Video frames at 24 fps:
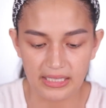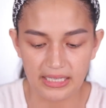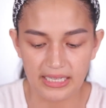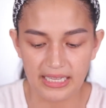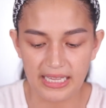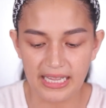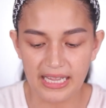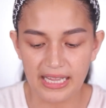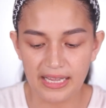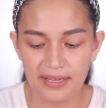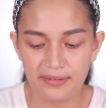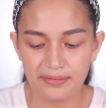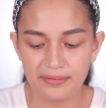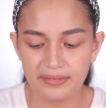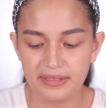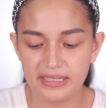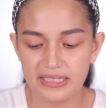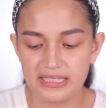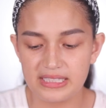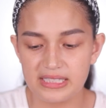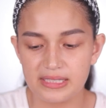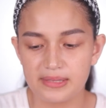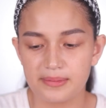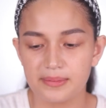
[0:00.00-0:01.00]
I have
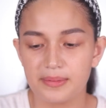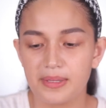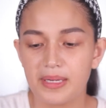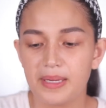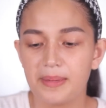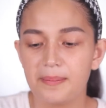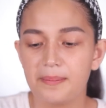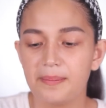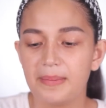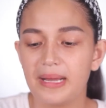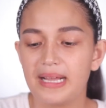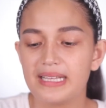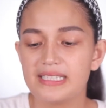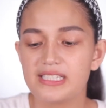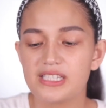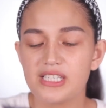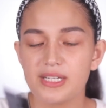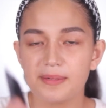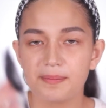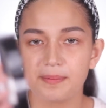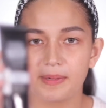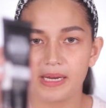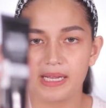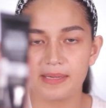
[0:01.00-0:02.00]
this
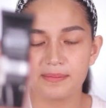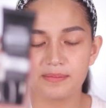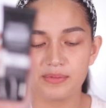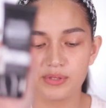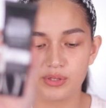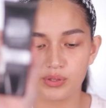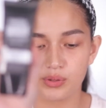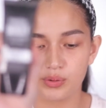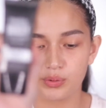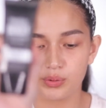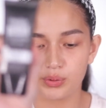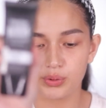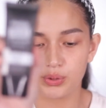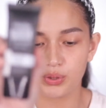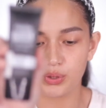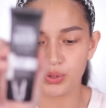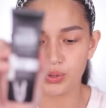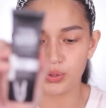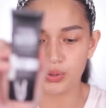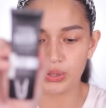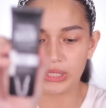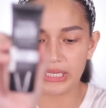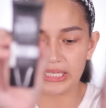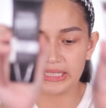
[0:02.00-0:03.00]
Master Prime
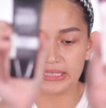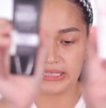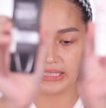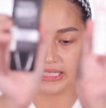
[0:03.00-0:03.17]
Studio and